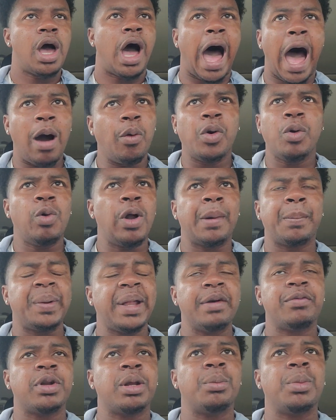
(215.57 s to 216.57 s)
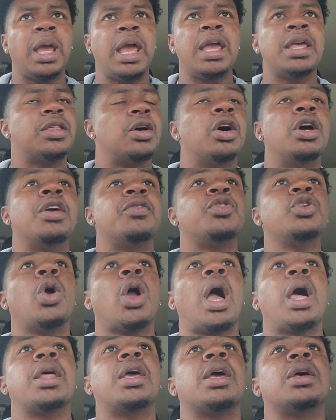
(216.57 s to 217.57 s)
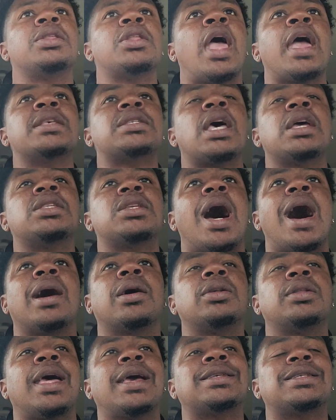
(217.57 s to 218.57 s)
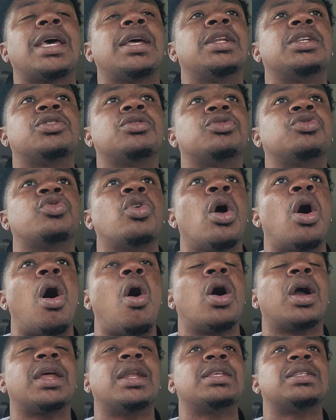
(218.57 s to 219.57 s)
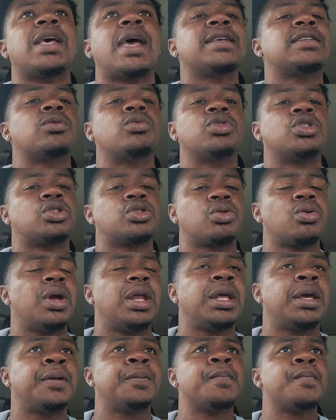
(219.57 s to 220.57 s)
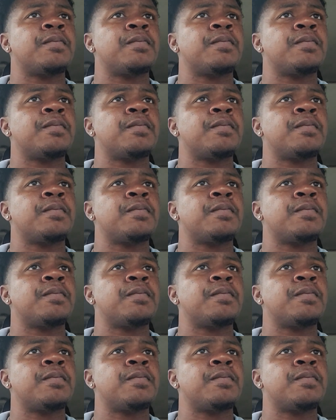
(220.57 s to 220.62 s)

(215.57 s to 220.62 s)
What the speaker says: I wouldn't want to play for them either. If they say that your organization was treating